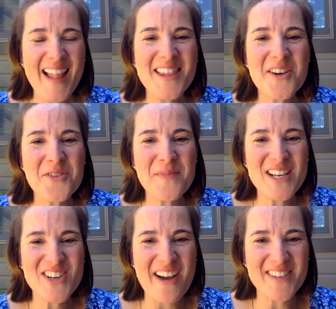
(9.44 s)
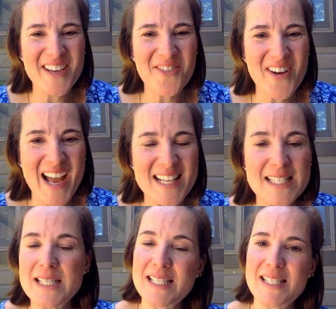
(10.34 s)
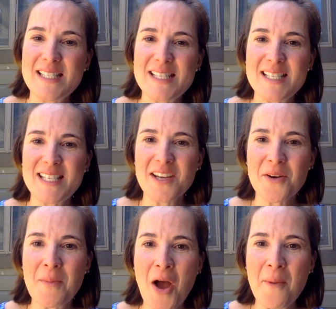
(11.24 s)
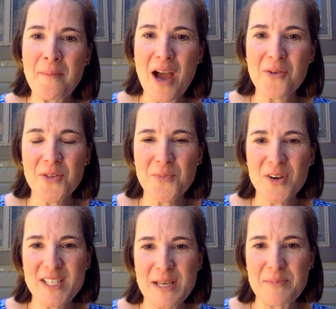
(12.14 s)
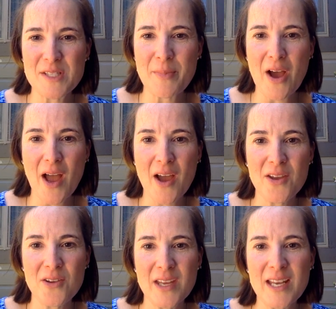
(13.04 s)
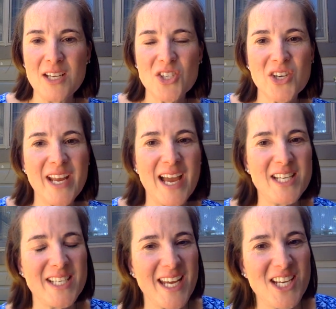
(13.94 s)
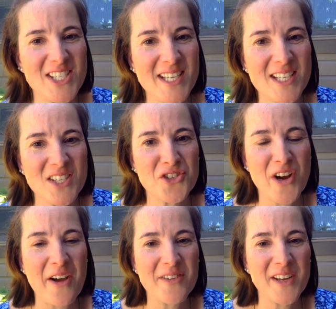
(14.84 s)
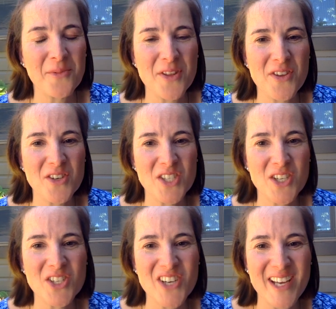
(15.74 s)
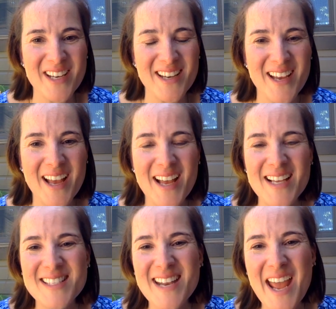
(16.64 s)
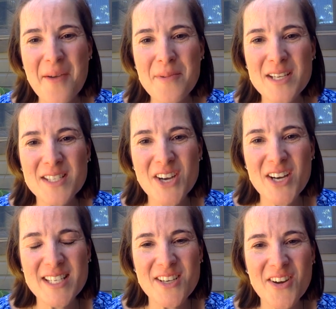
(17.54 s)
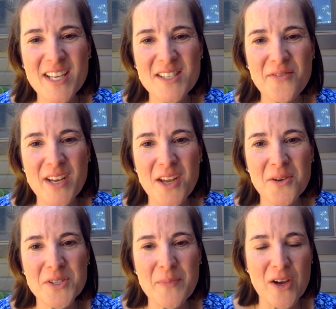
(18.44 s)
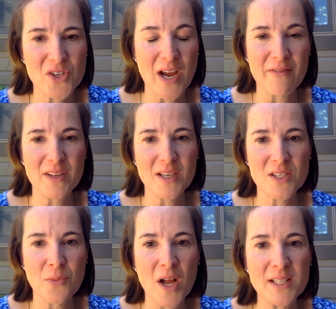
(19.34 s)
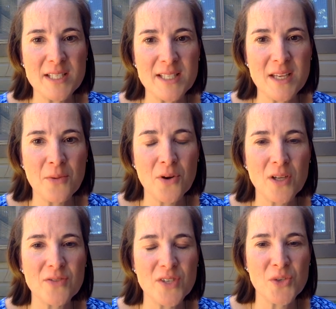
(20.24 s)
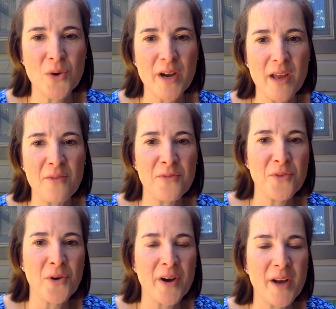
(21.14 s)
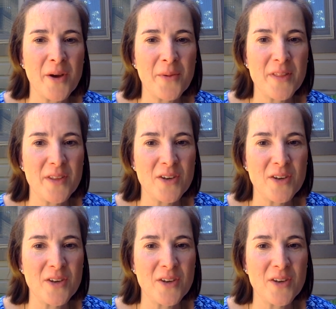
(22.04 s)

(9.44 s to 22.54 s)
Hello, my traveling friends. This is the Tinker Mom back with more tips about how you can integrate education into traveling with your children. Today I'm going to start a series of videos about traveling to Walt Disney World Resort in Florida with